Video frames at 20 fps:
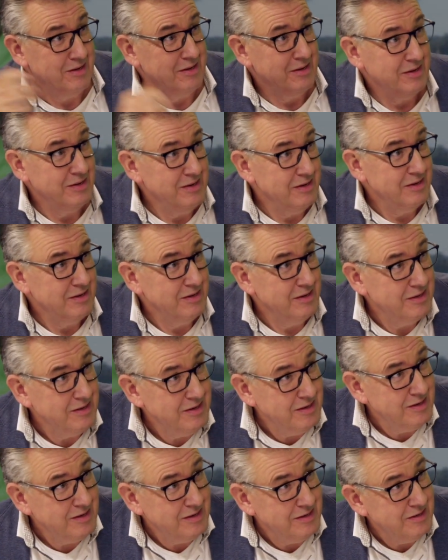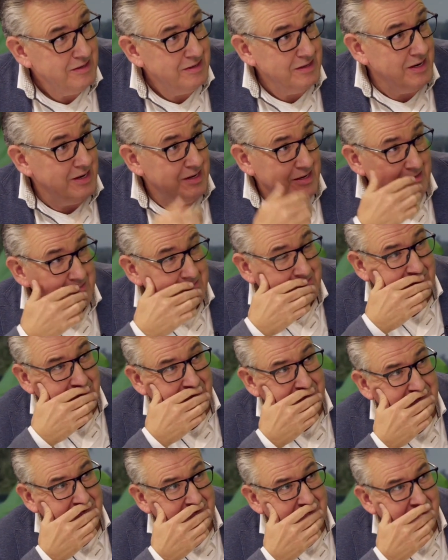Has access as well.
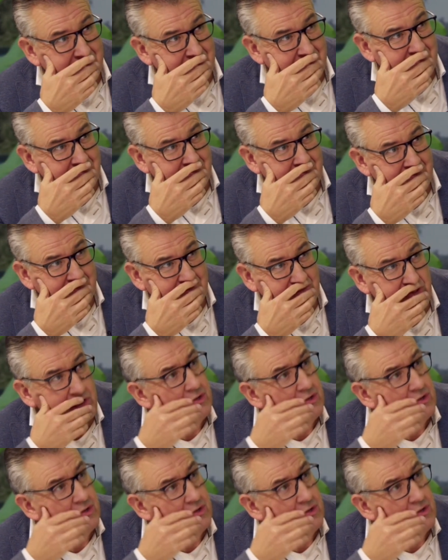Yeah, okay. So